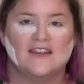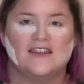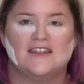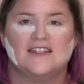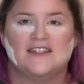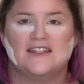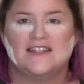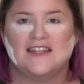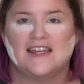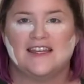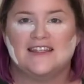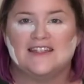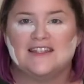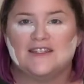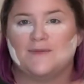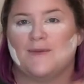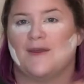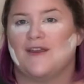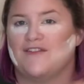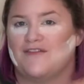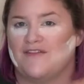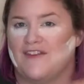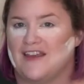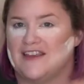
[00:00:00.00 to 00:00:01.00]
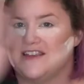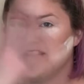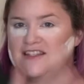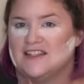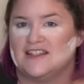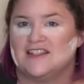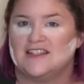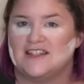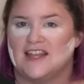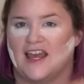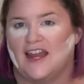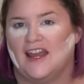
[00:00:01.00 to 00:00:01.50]
Since my face
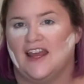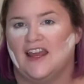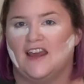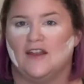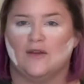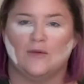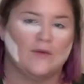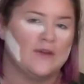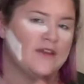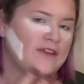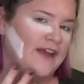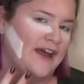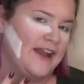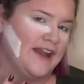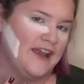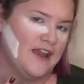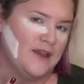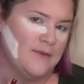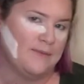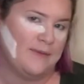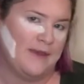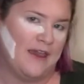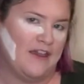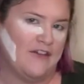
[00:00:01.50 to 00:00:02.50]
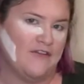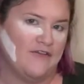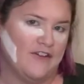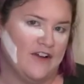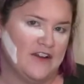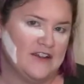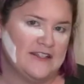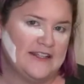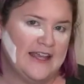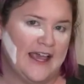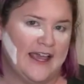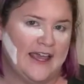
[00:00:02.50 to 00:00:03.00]
is setting and we're letting it bake for
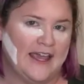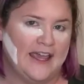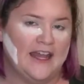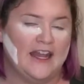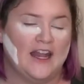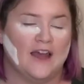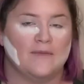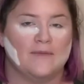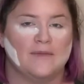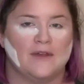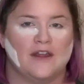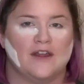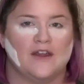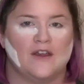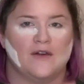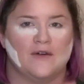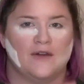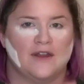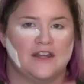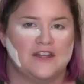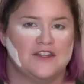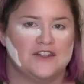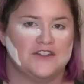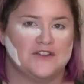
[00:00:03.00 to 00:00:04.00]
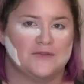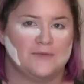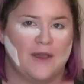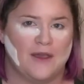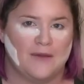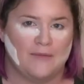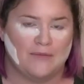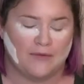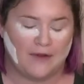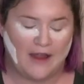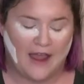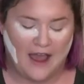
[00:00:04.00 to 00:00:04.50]
a second, I'm going to go in and do my
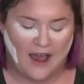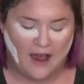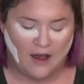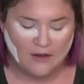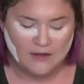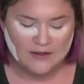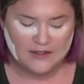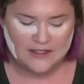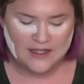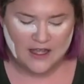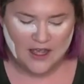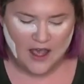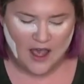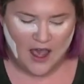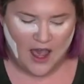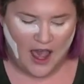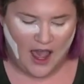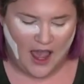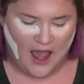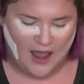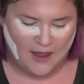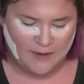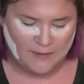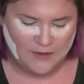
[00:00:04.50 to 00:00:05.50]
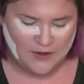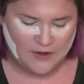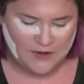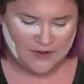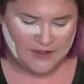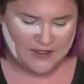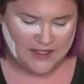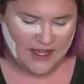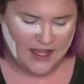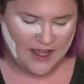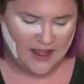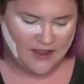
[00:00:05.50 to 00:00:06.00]
brows. I'm
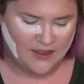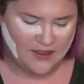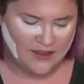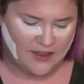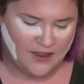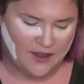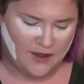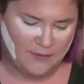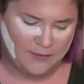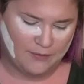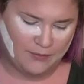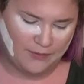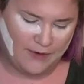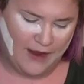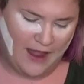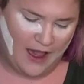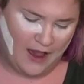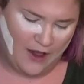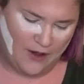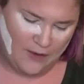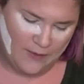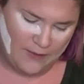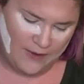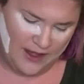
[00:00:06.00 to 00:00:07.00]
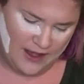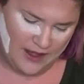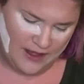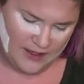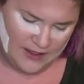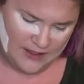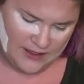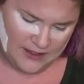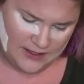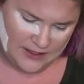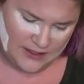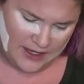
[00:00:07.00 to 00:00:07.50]
using the Brow
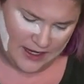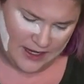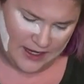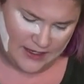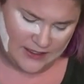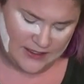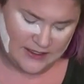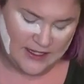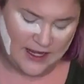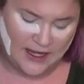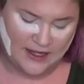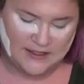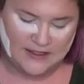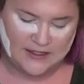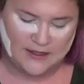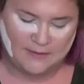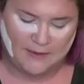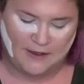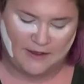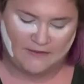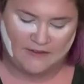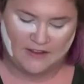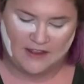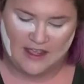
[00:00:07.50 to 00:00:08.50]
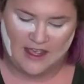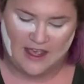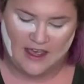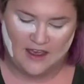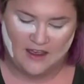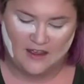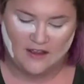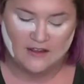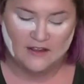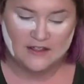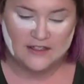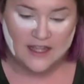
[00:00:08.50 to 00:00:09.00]
Wiz Anastasia Beverly
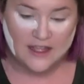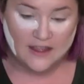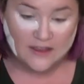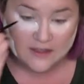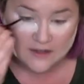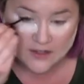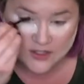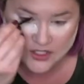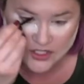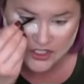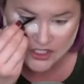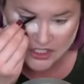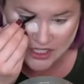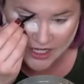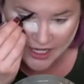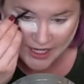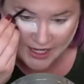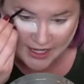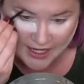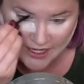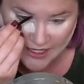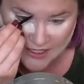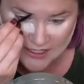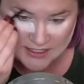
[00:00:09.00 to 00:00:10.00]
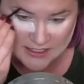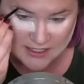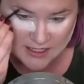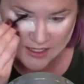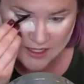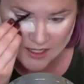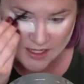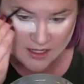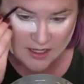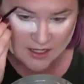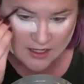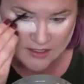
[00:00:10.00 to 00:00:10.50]
Hills in the shade
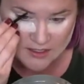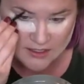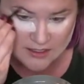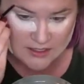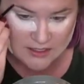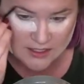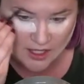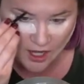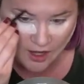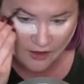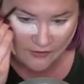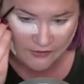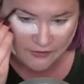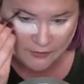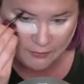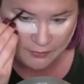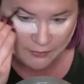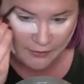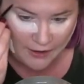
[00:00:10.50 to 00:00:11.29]
Soft